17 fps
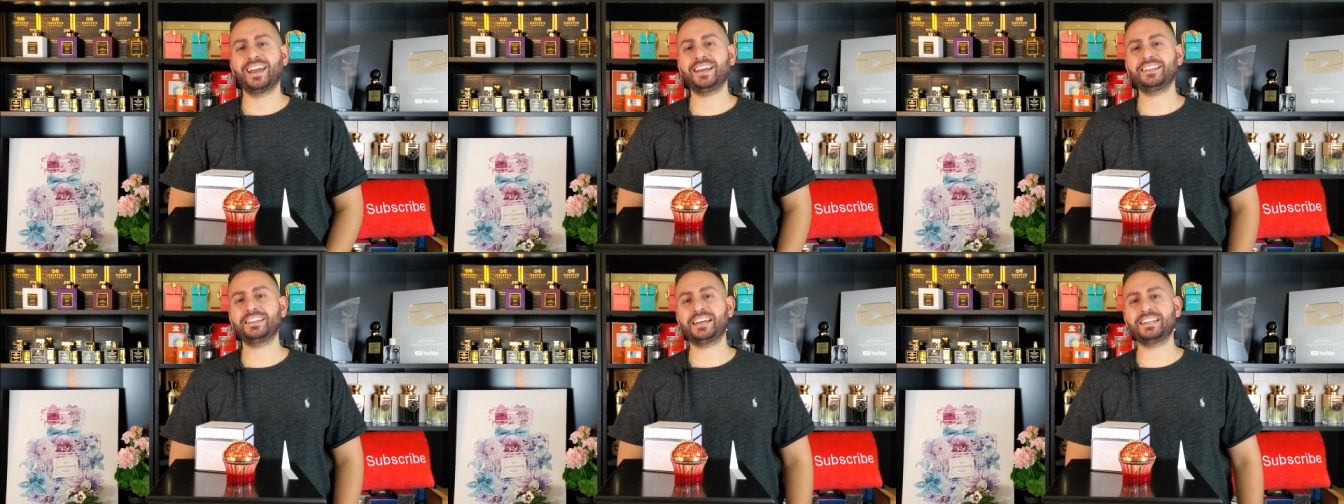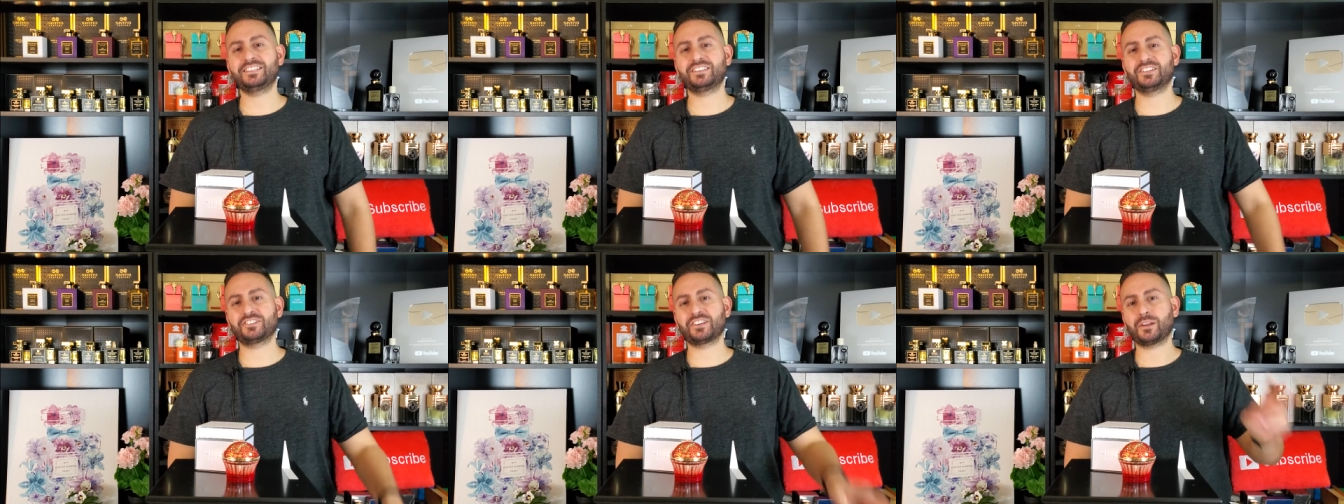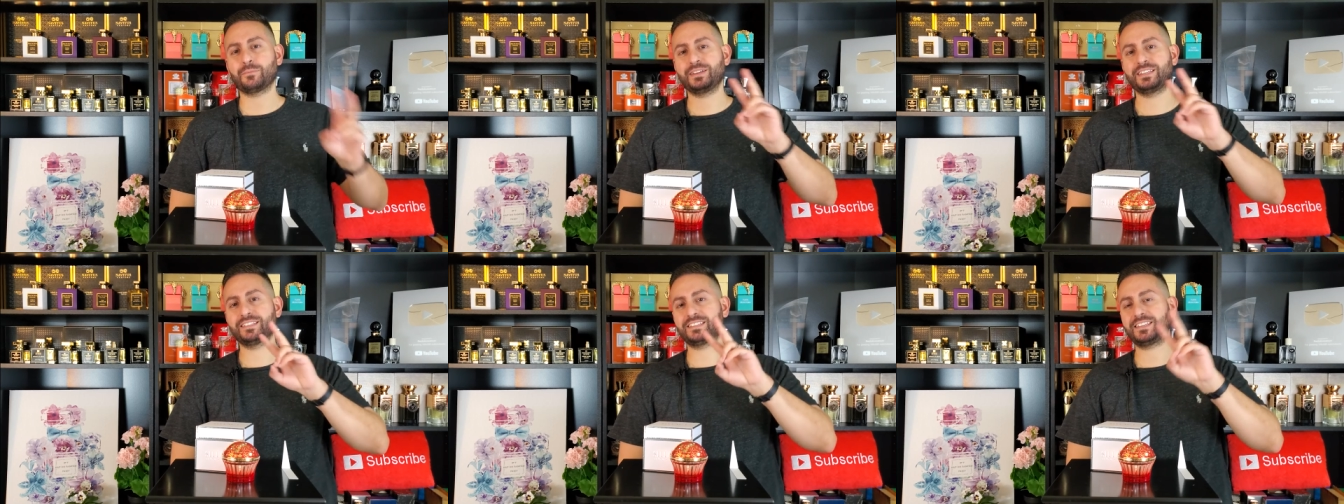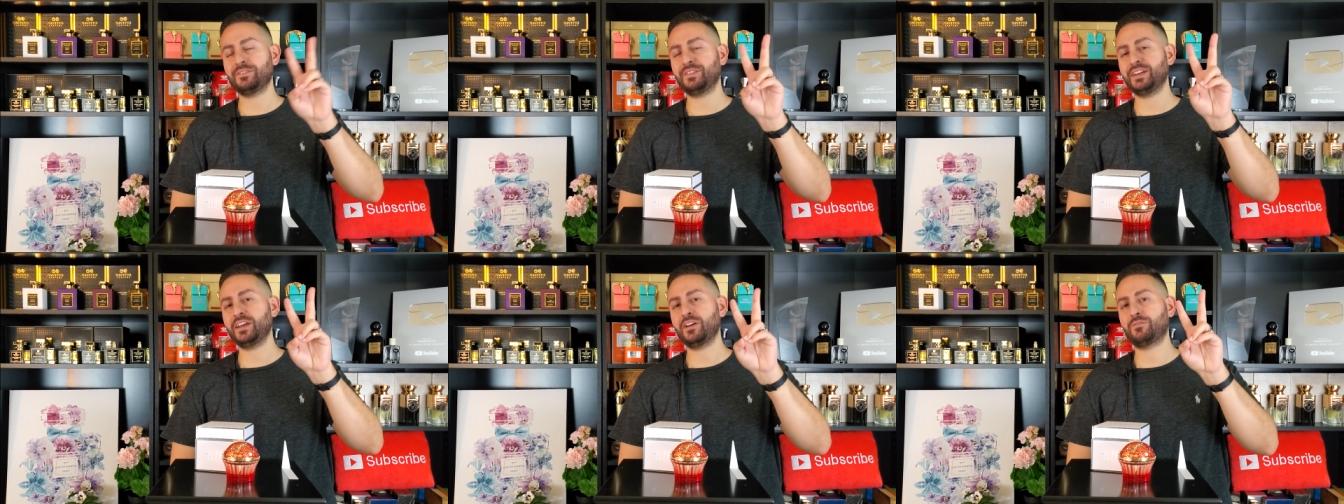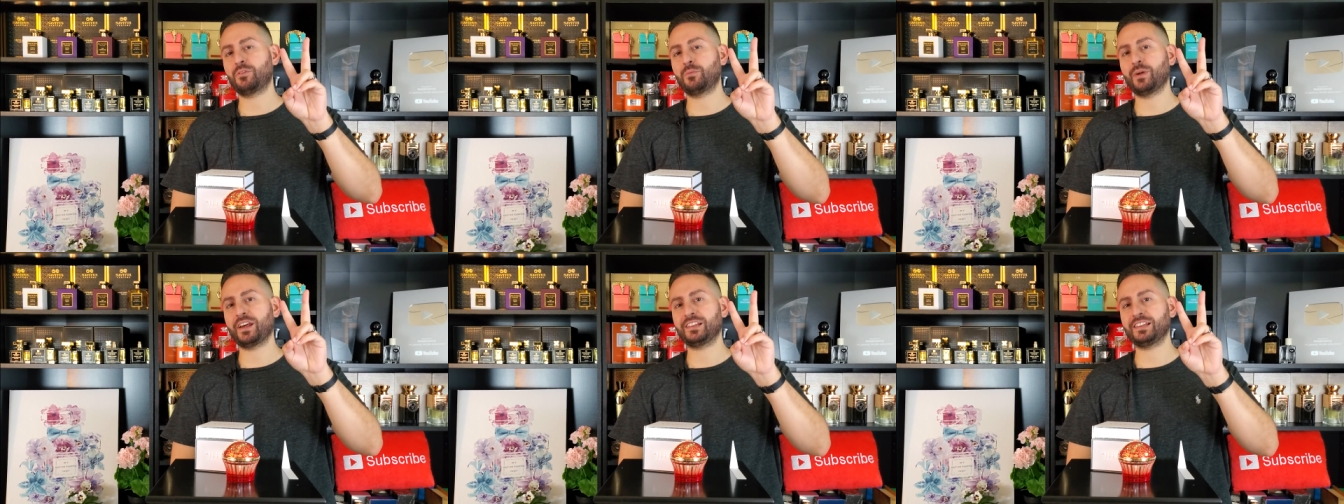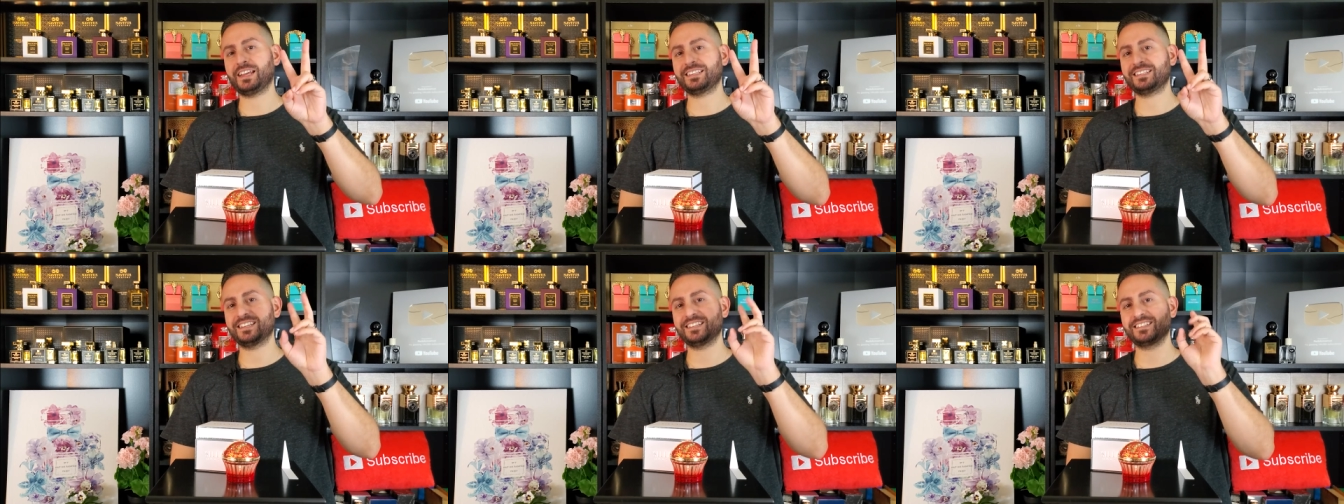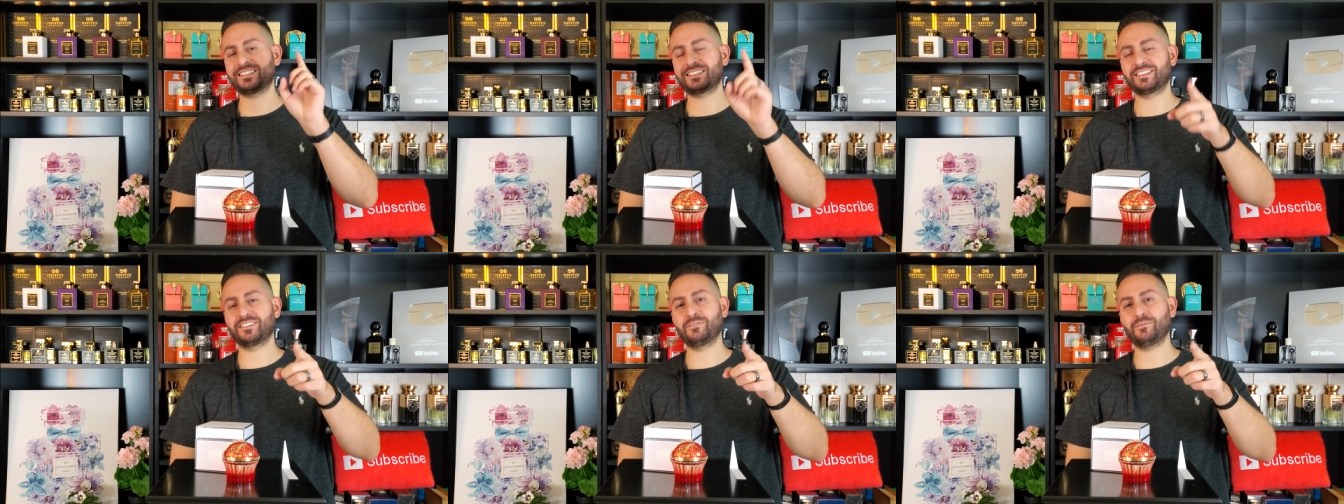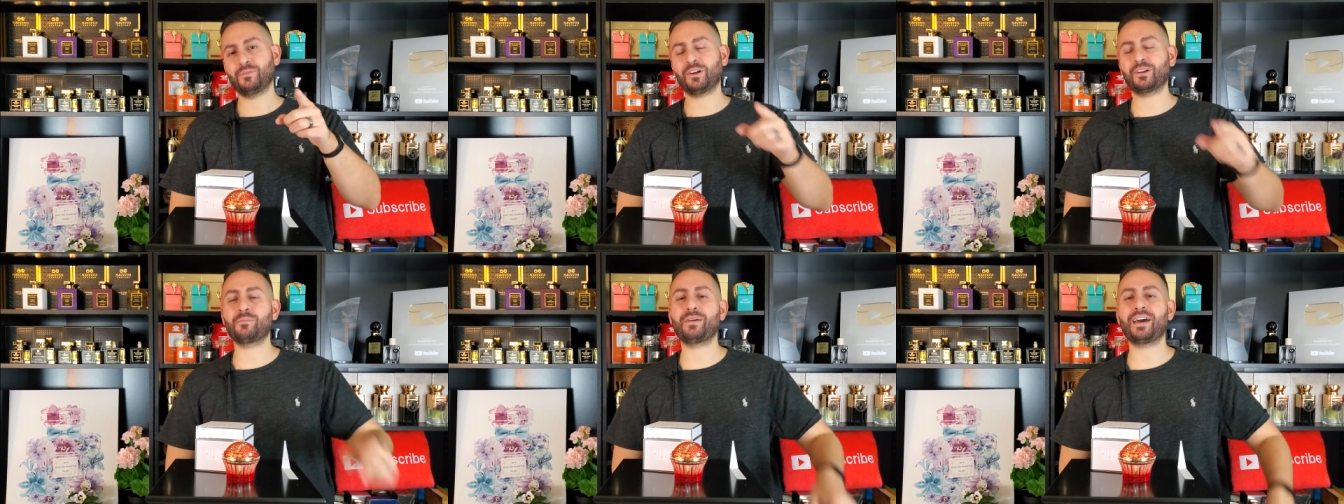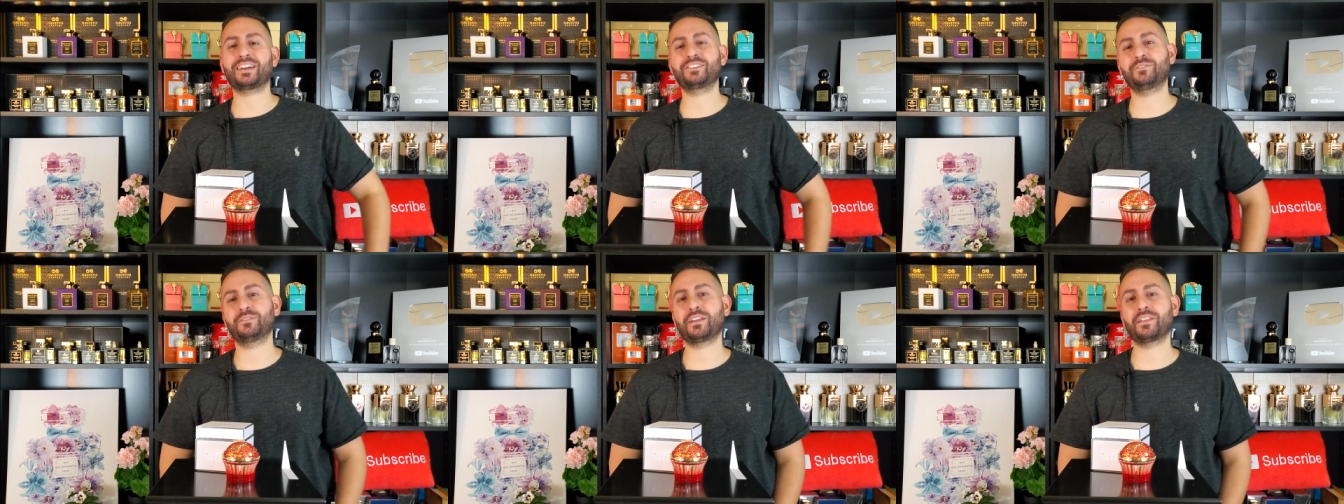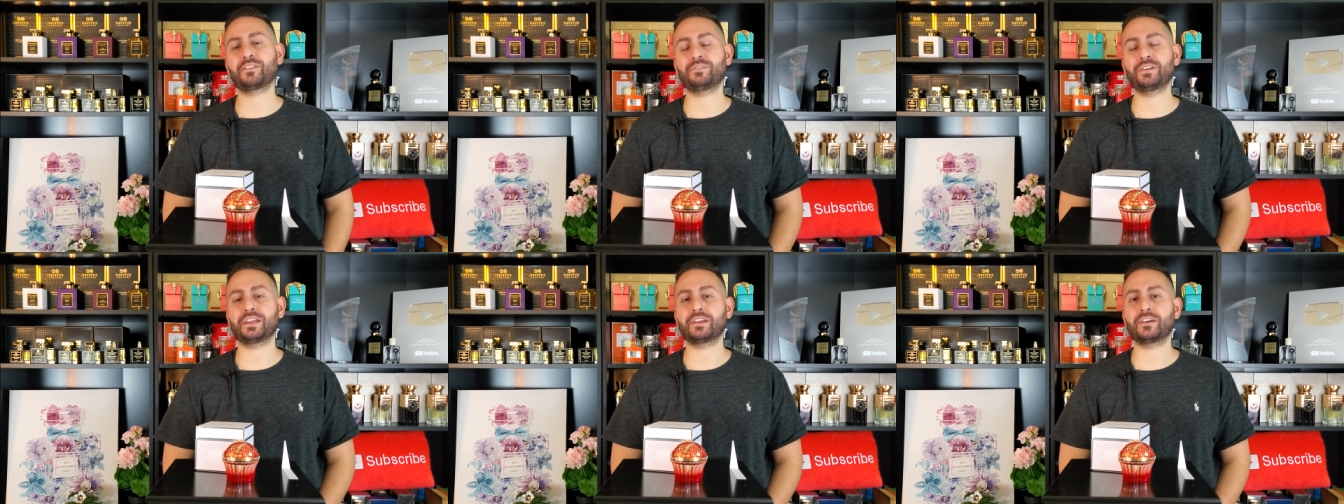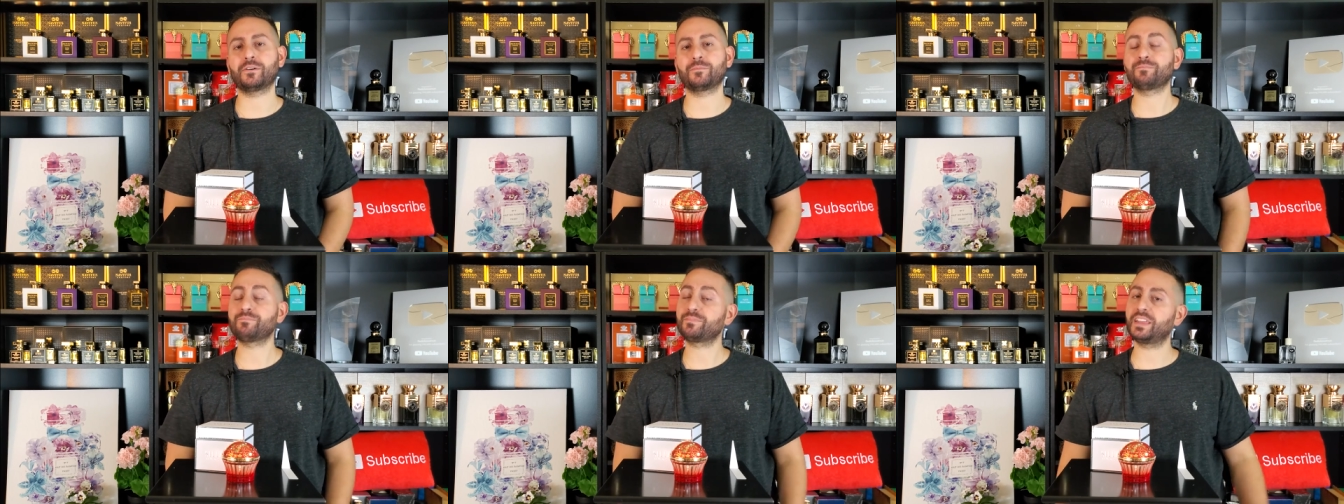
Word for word: Hey ladies and gentlemen, Stephen here from Red Welcome back to another video.